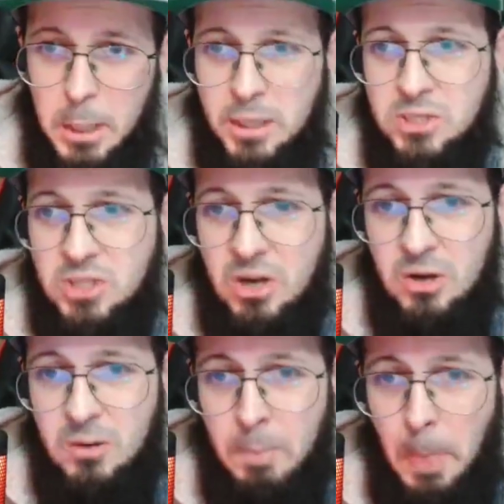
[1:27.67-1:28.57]

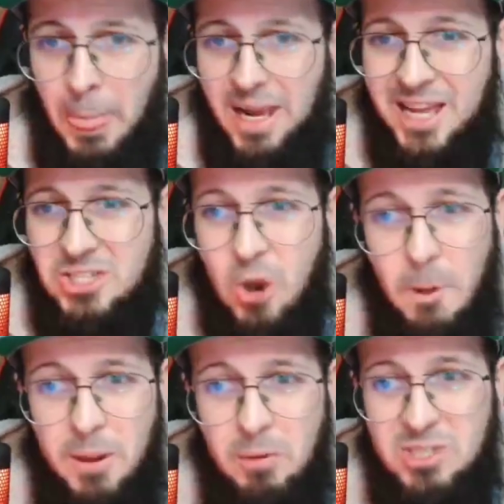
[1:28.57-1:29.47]
So let's
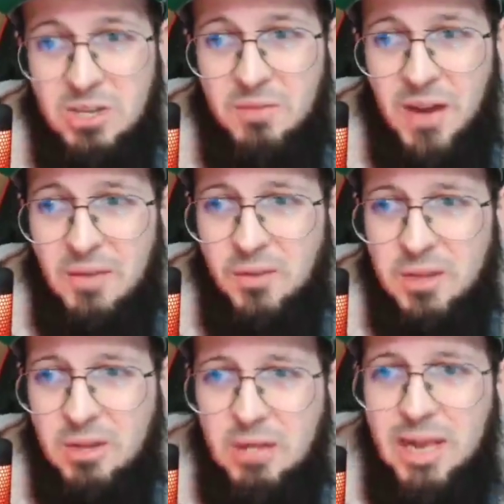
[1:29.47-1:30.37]
hope he will survive
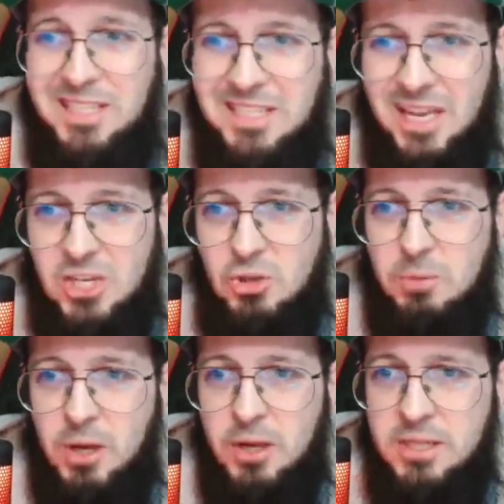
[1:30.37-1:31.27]
until the last stage, to
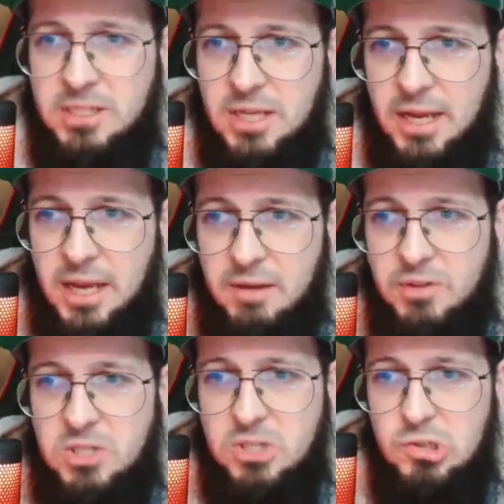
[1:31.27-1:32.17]
be honest. I
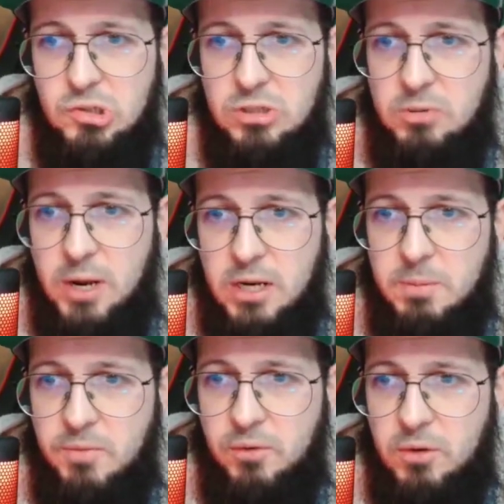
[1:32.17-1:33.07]
haven't tried it
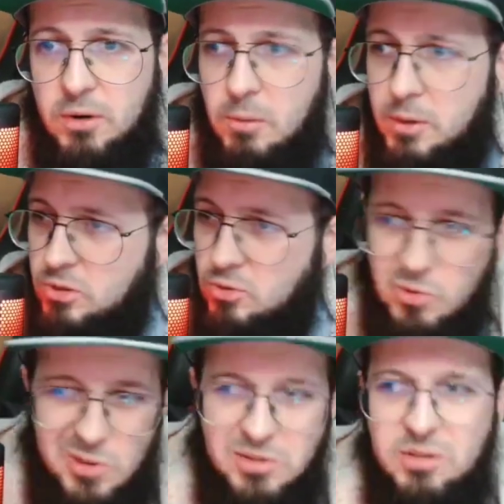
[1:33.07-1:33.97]
before. I wanted to
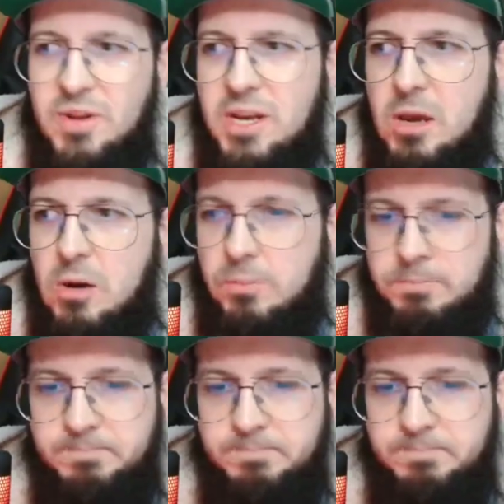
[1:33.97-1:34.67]
do it on the video.